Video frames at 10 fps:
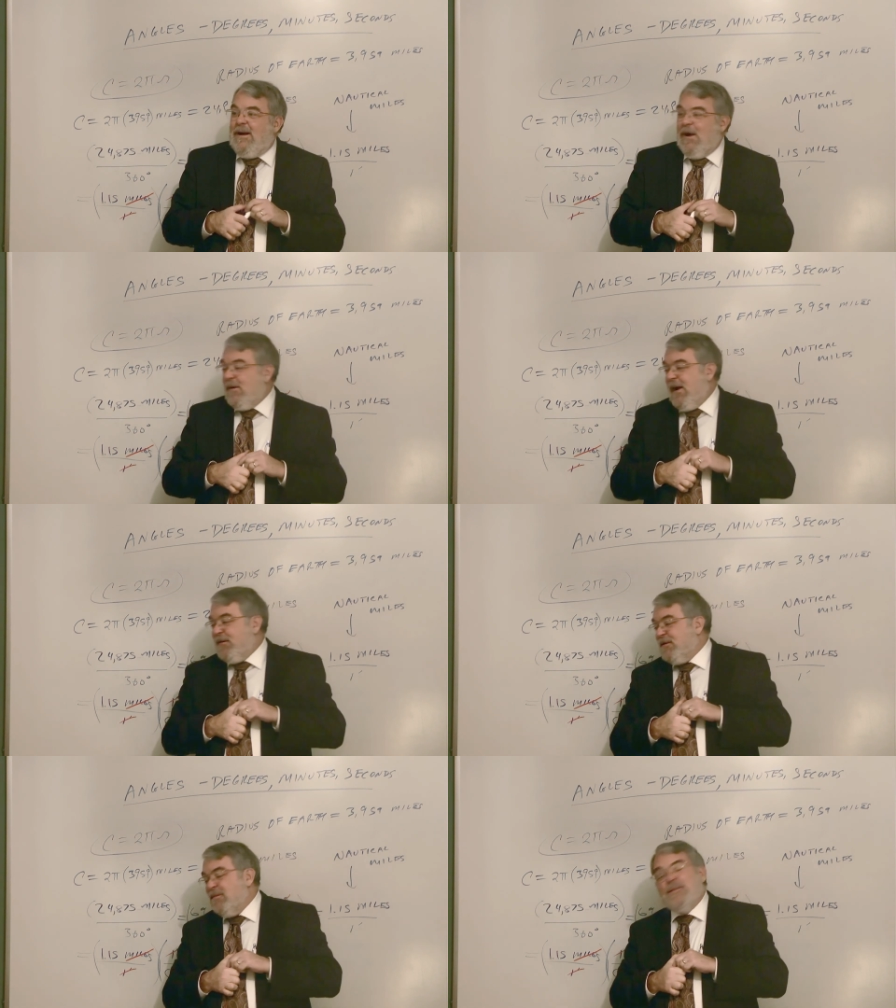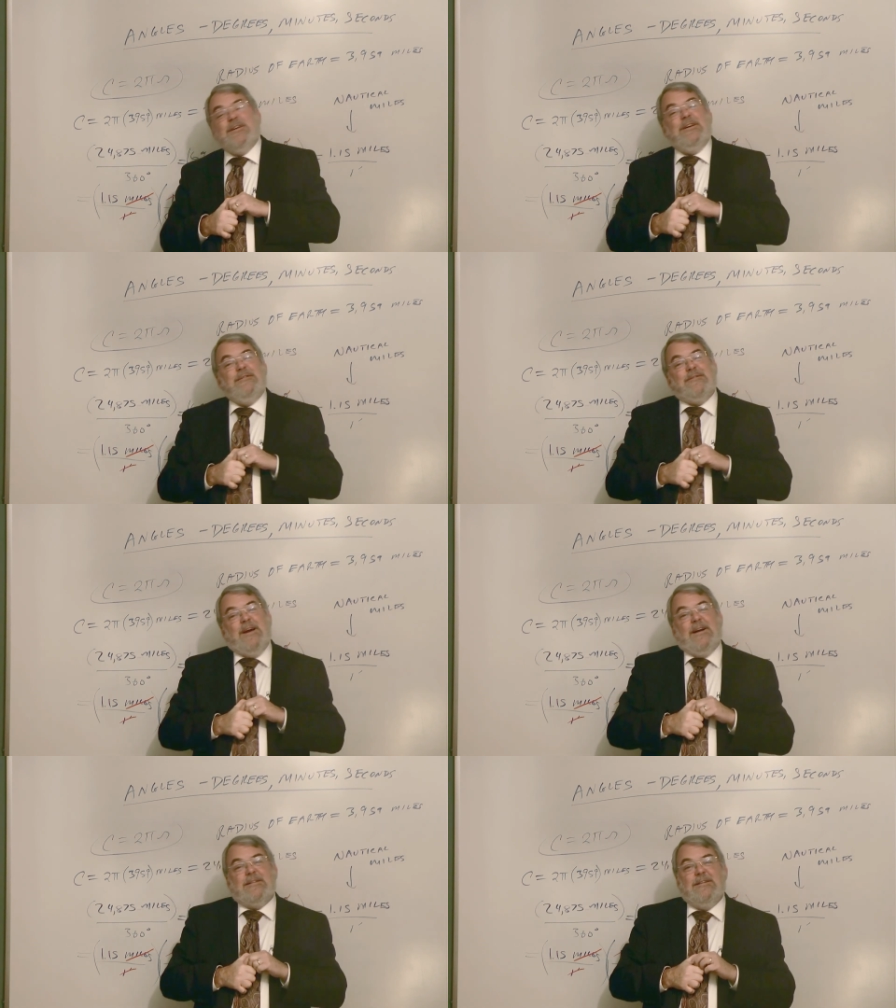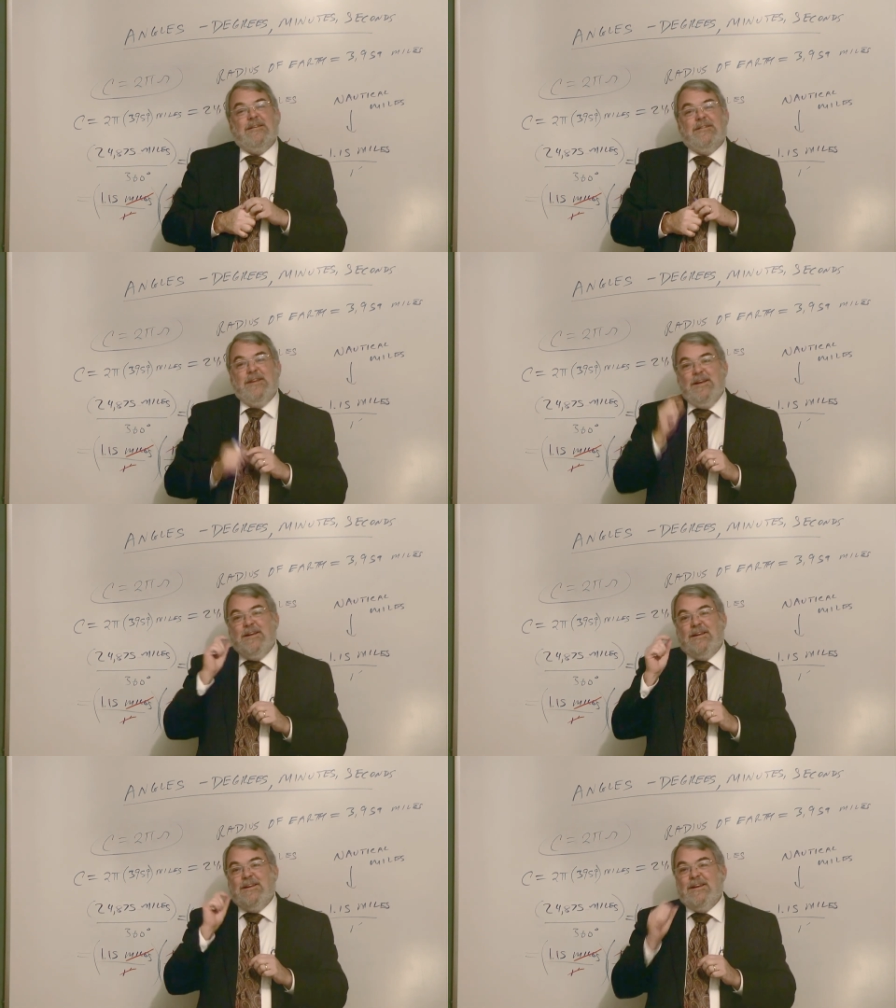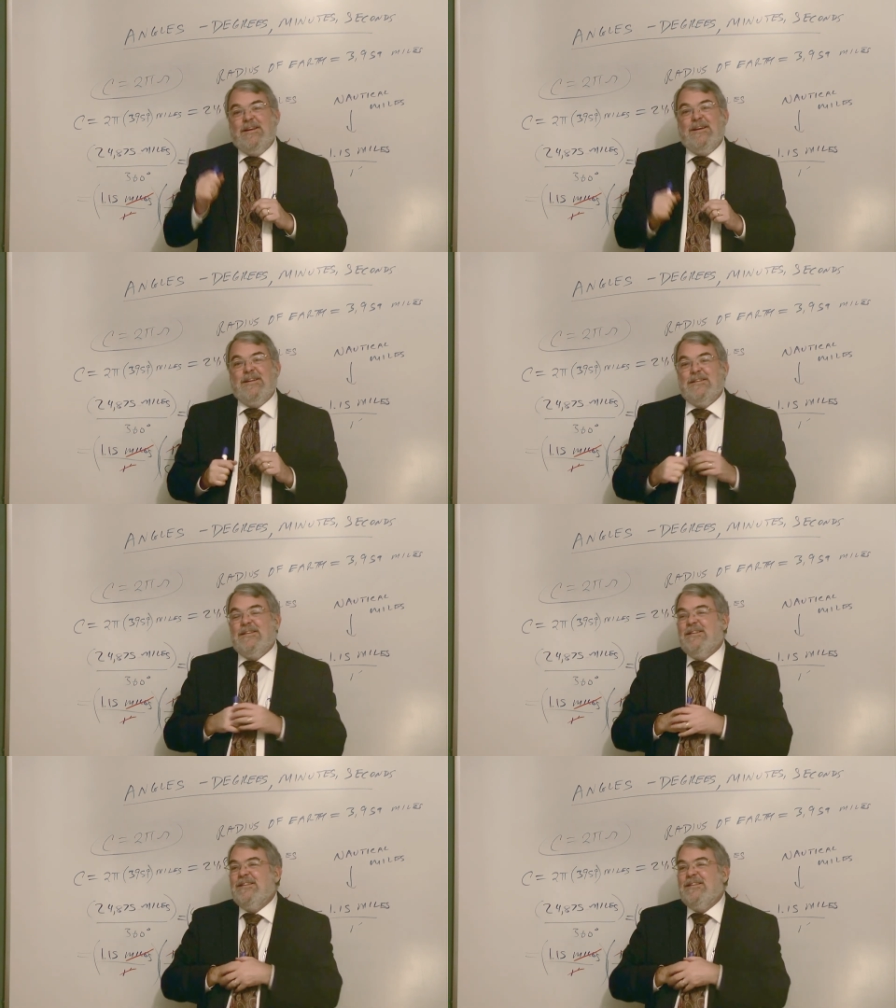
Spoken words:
I would have to believe that they can